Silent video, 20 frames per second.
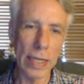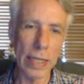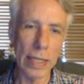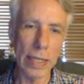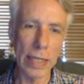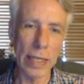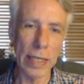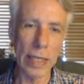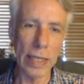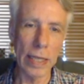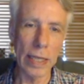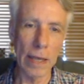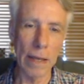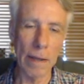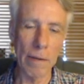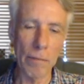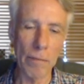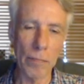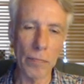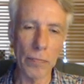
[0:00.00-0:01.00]
the,
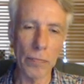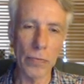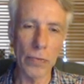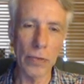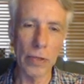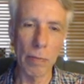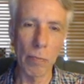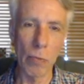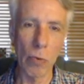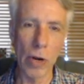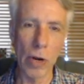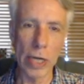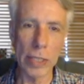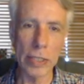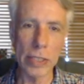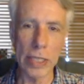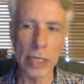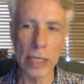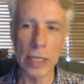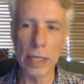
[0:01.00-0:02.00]
um, the
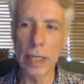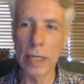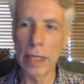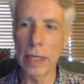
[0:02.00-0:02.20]
Maroczy.